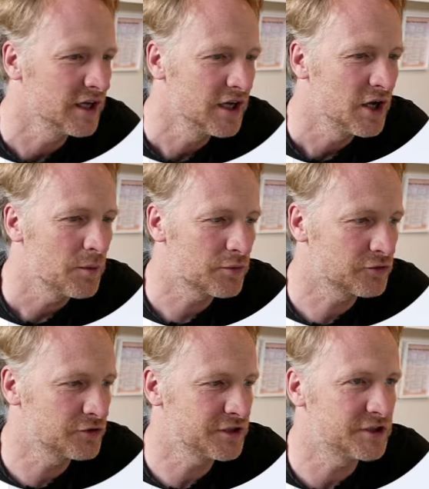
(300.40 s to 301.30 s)

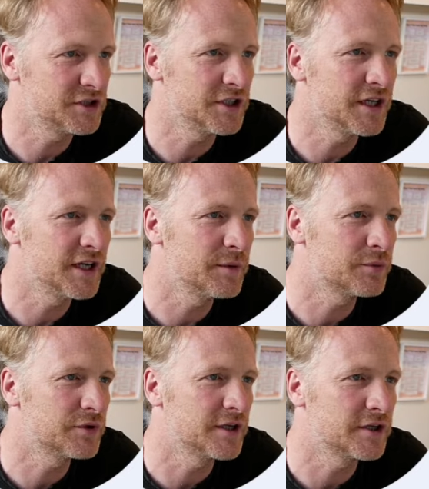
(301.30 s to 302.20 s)

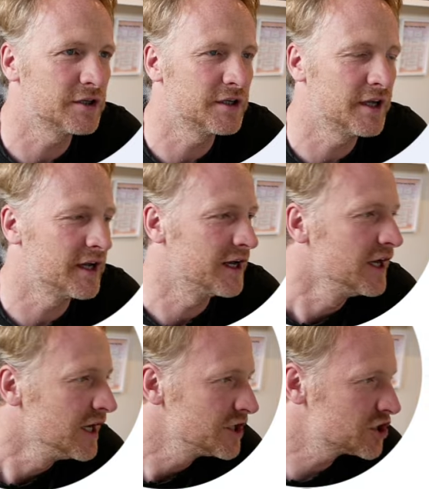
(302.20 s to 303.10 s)
pretty good here.
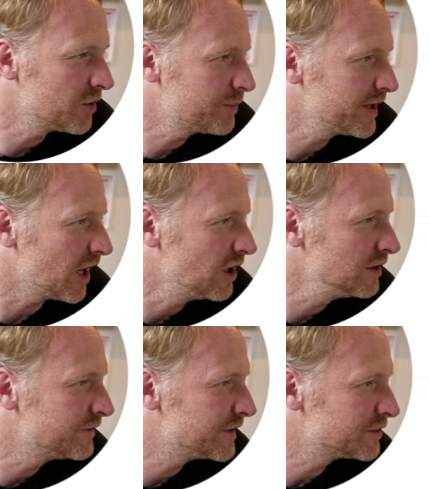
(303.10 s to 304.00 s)
Jumping
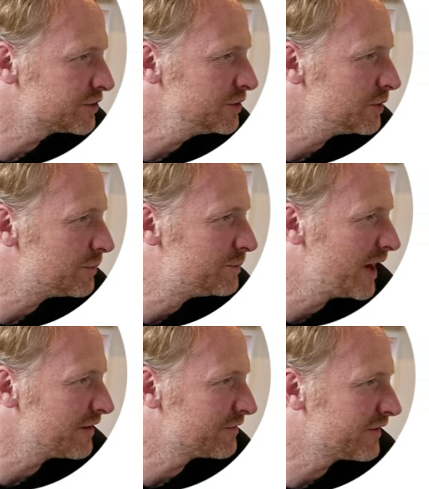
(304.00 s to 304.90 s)
over to
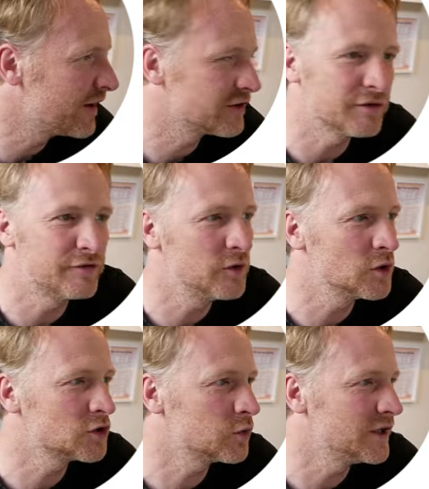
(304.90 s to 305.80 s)
Betfair at the
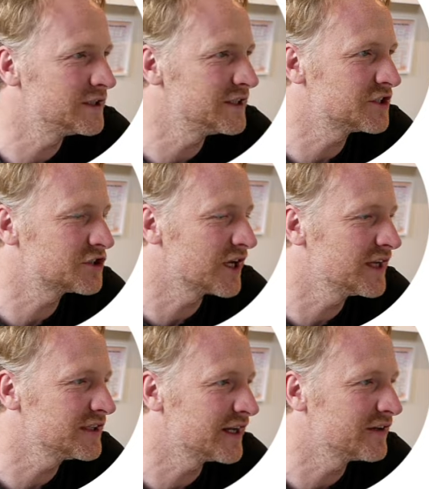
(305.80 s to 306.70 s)
420
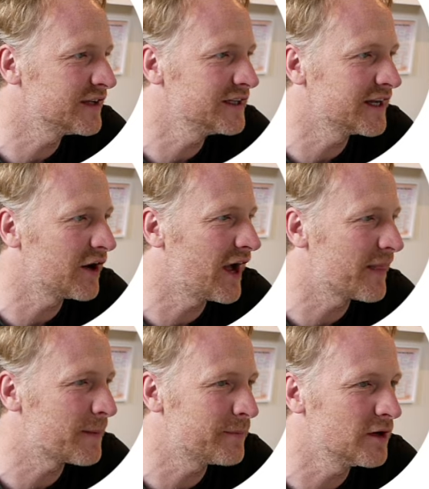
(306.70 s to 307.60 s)
Sandown there. Now at
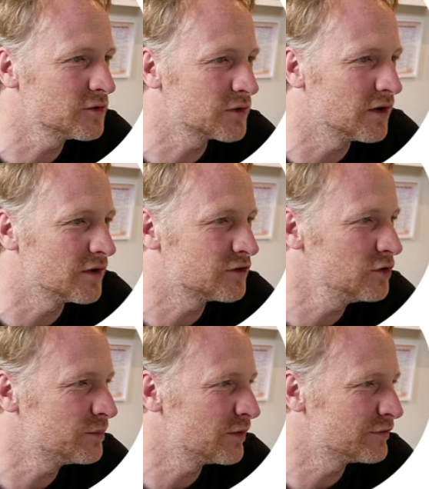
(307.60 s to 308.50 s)
the post we've got
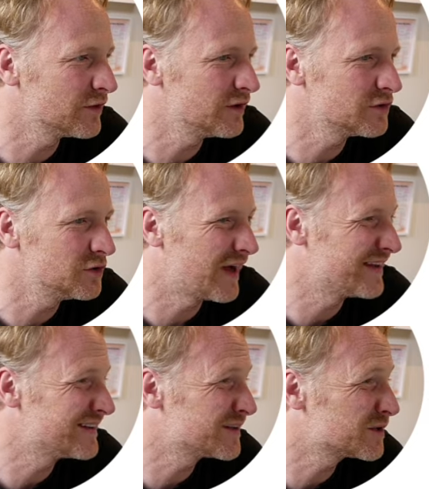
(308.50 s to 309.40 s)
2.52
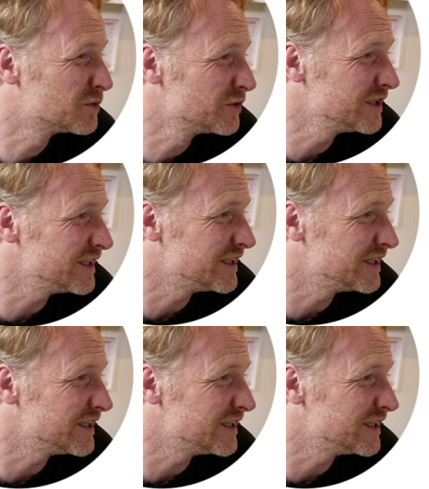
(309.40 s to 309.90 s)
and 3.